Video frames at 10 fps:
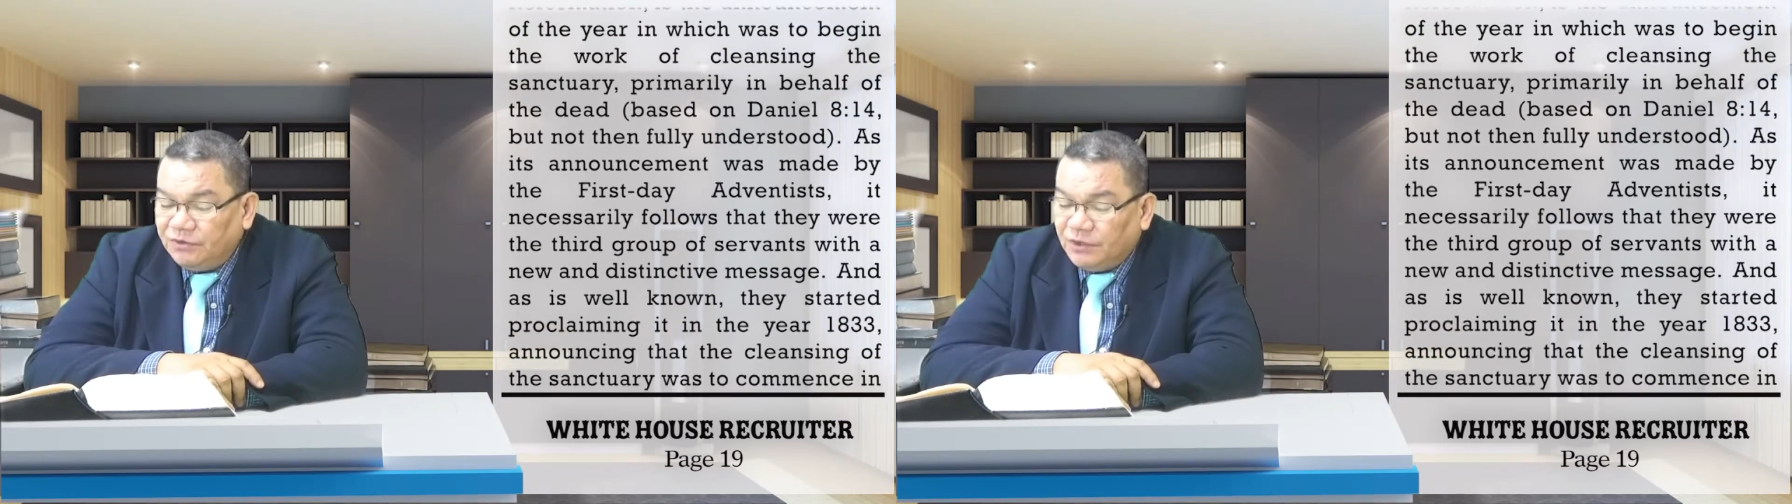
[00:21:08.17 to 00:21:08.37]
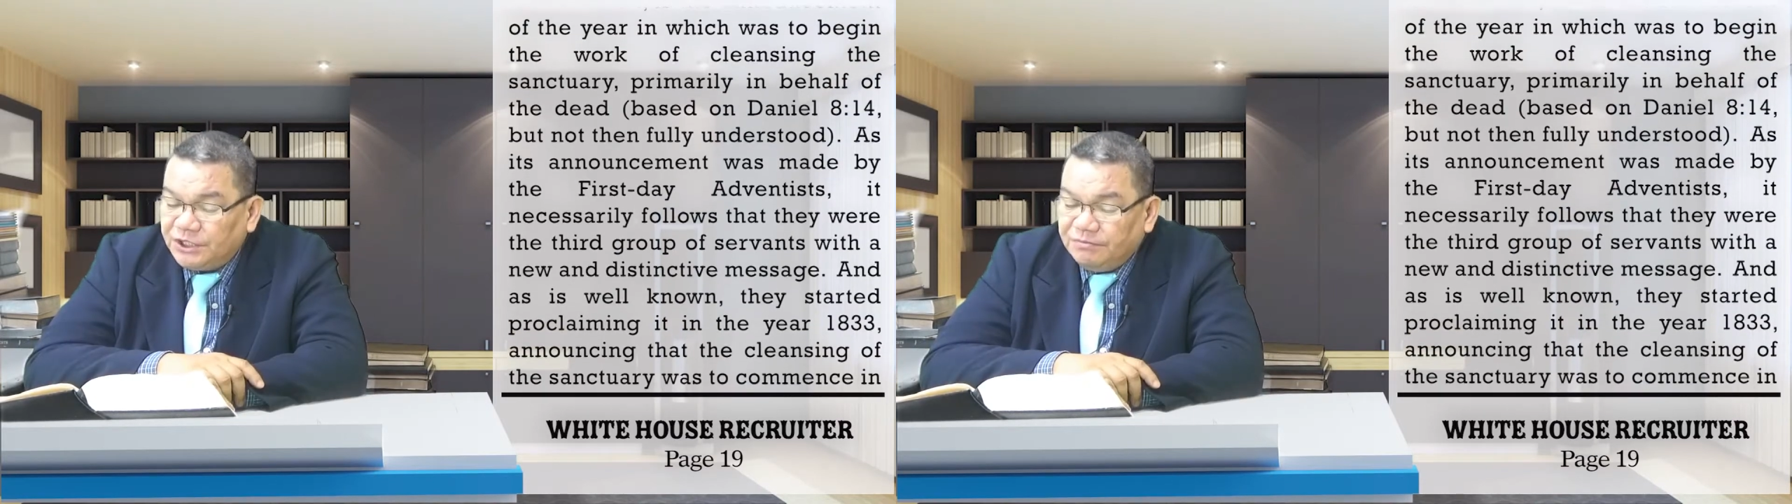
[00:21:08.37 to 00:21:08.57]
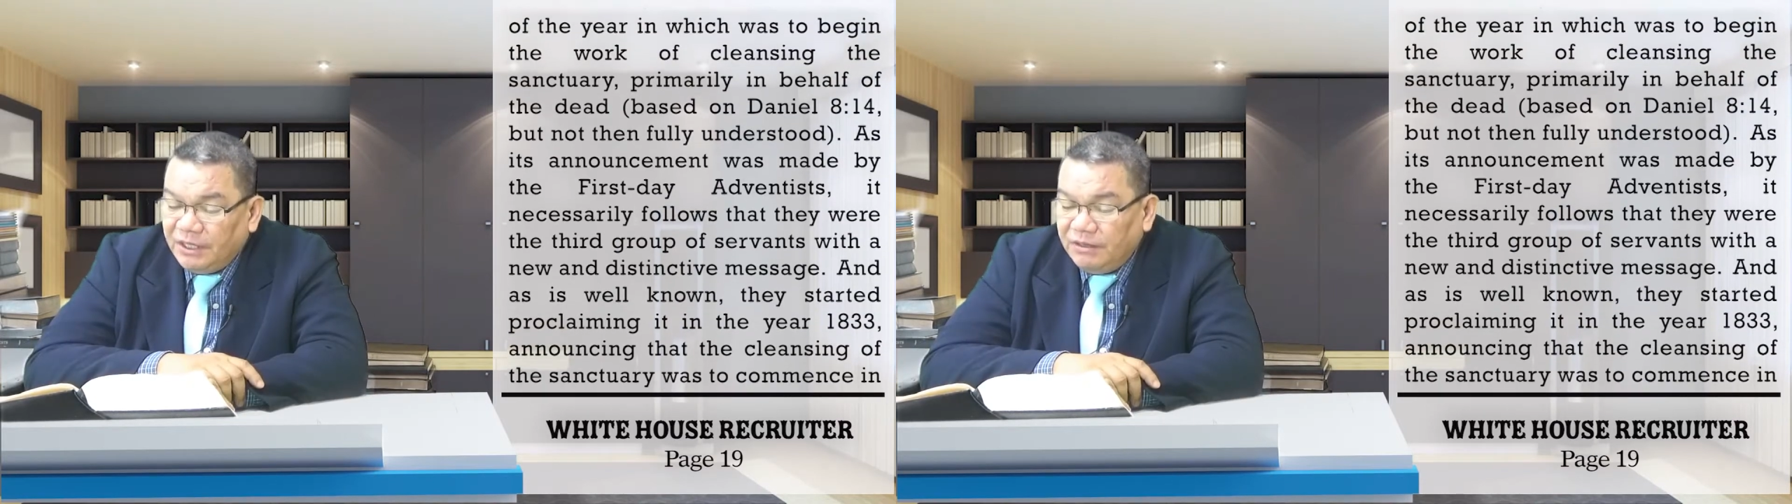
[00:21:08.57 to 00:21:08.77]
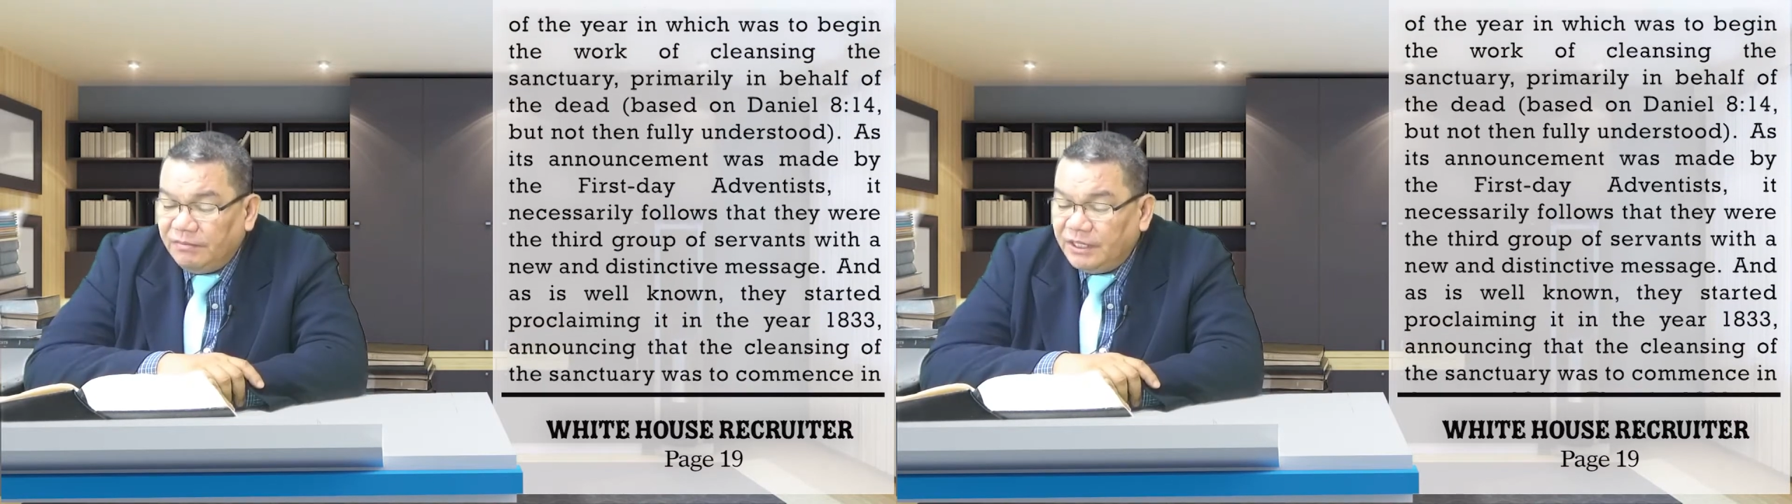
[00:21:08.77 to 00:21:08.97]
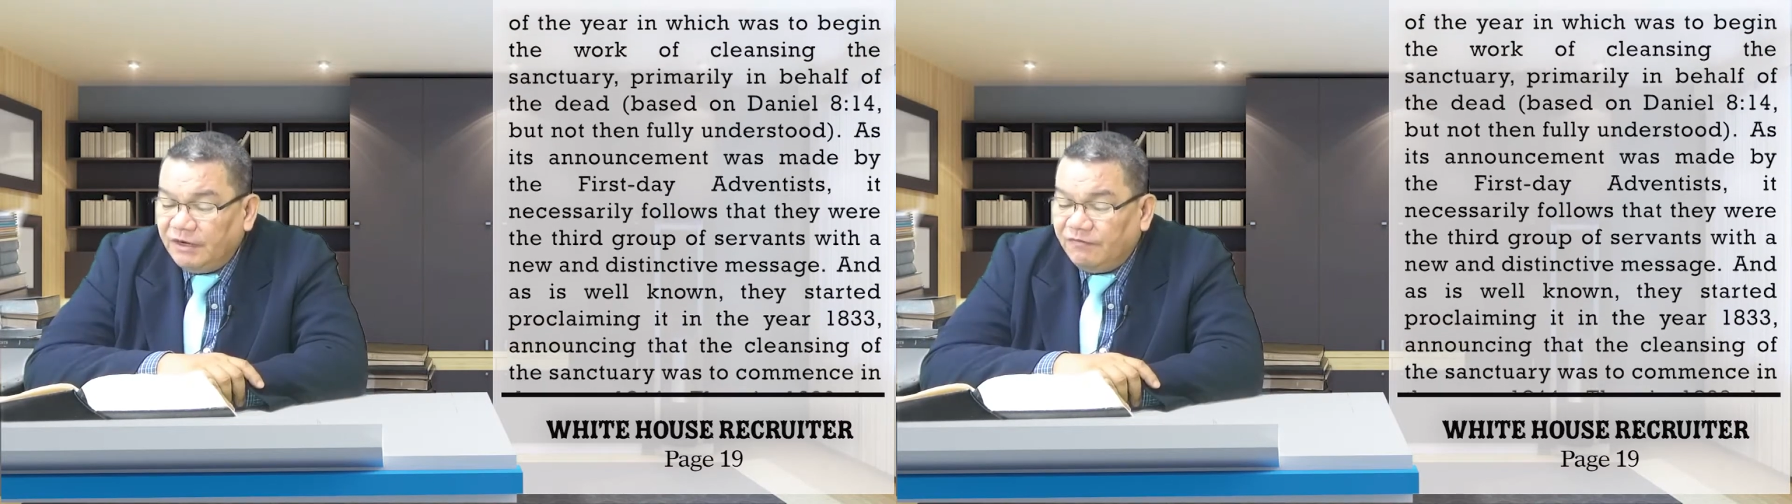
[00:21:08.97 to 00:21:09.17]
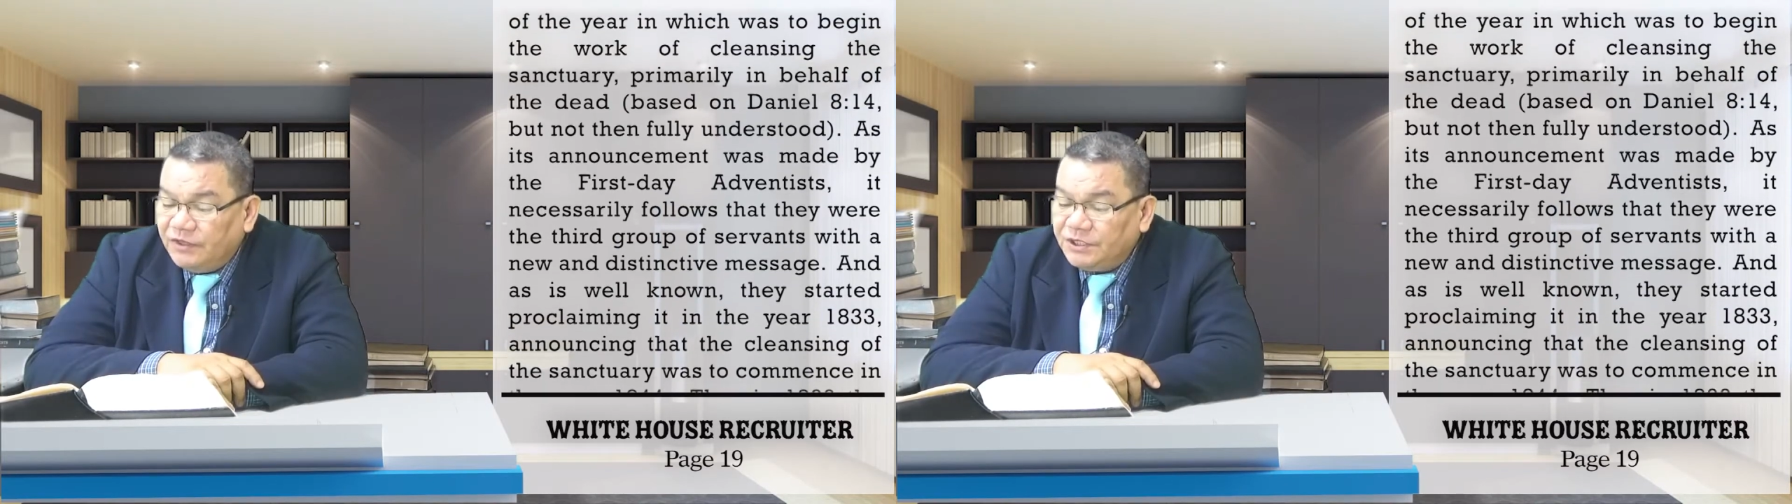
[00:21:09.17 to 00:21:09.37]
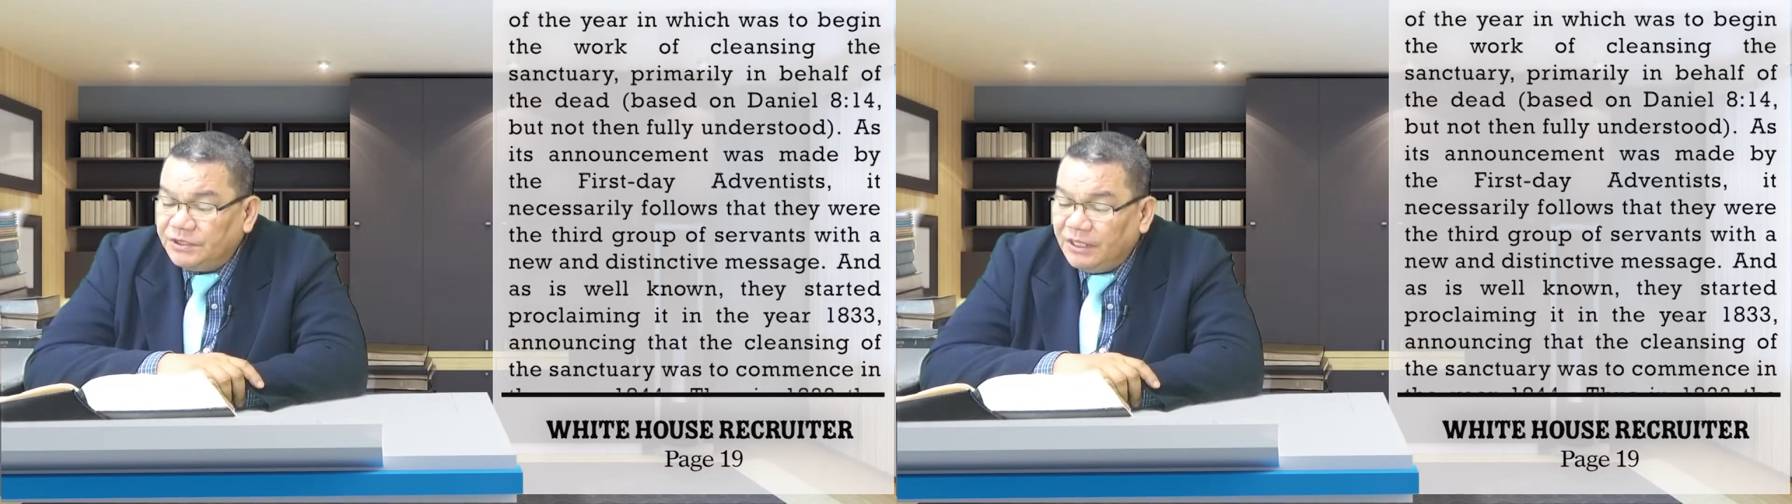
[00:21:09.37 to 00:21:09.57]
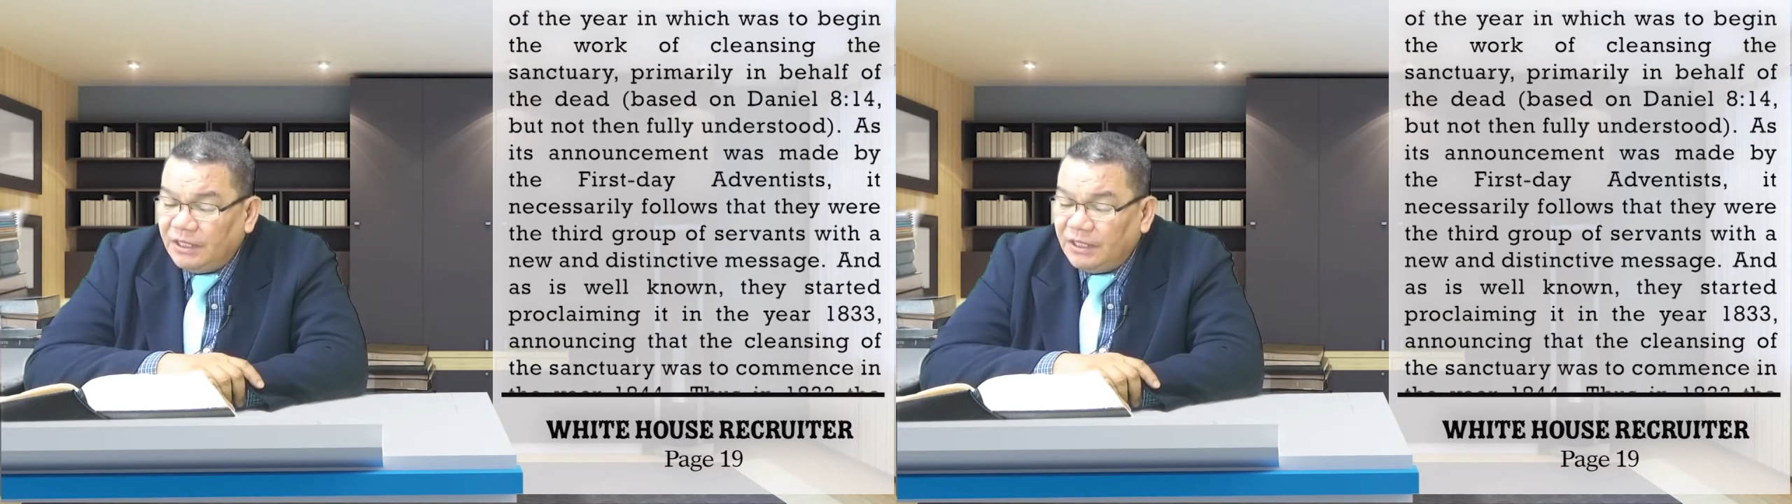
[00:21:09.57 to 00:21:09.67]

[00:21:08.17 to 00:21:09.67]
was made by the First-day